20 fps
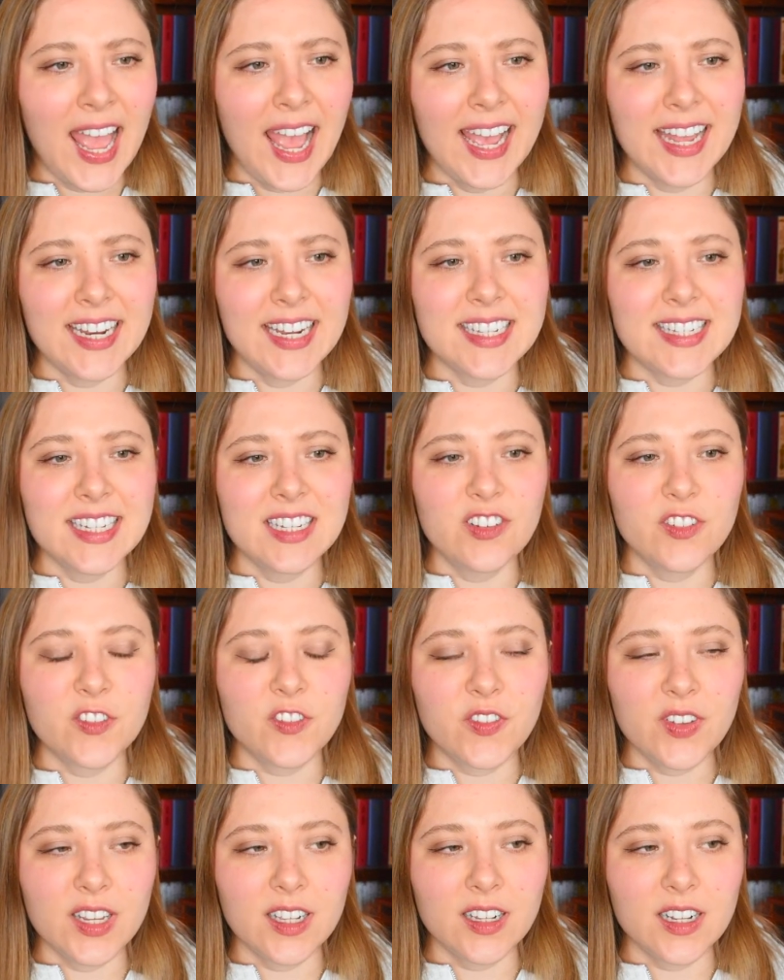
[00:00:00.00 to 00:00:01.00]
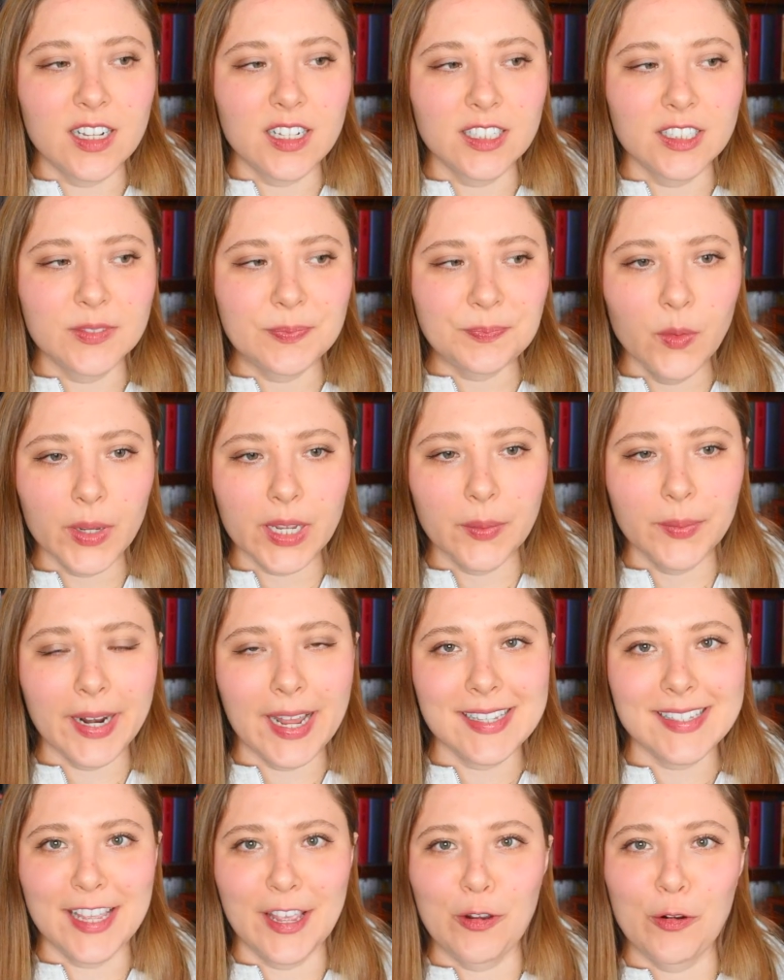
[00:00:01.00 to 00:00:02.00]
And it didn't feel like, when
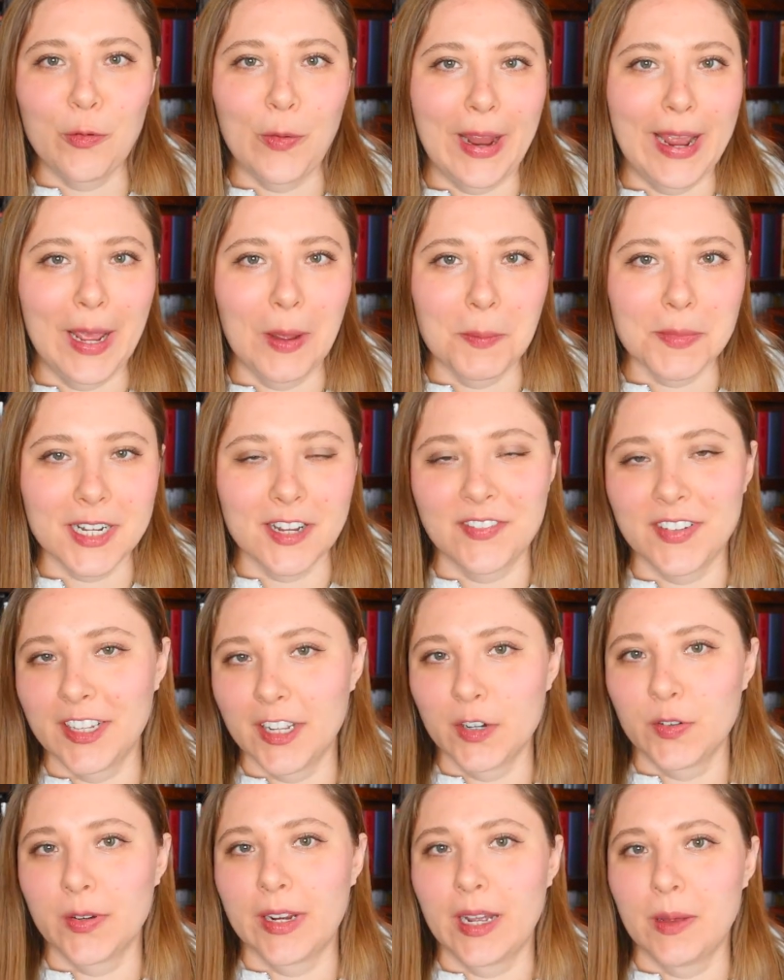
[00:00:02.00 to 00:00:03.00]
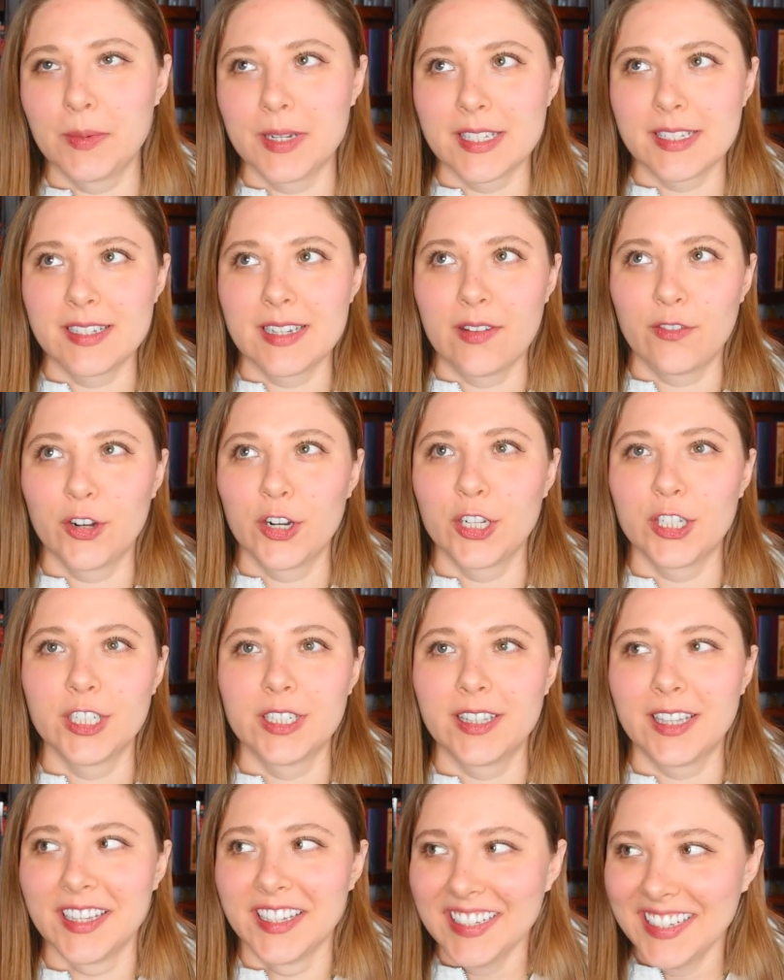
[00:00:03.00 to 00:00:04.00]
I say crammed, I feel like crammed is never a
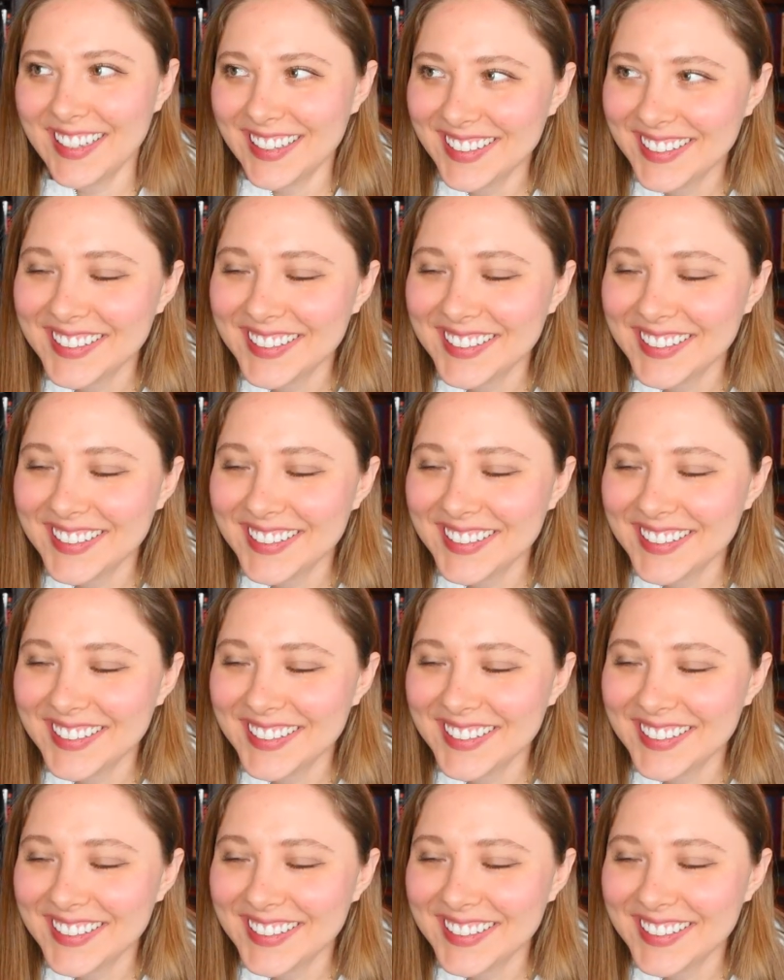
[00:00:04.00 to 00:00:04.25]
good thing.